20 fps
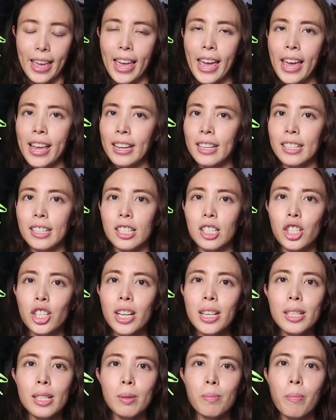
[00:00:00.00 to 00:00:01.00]
and
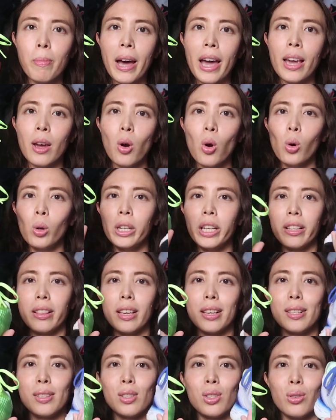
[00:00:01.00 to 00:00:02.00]
just by holding
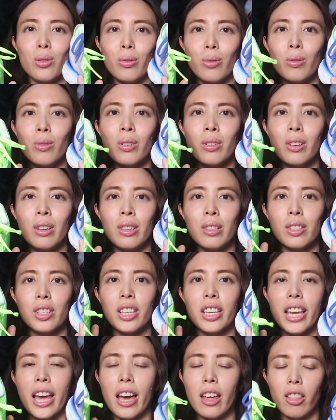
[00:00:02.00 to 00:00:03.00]
these two
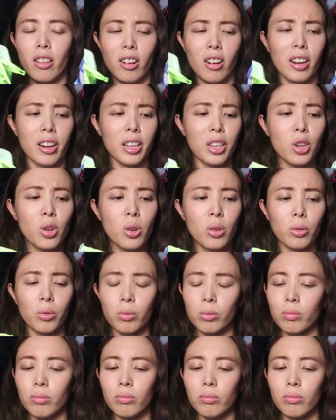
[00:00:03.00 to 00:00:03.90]
together, you,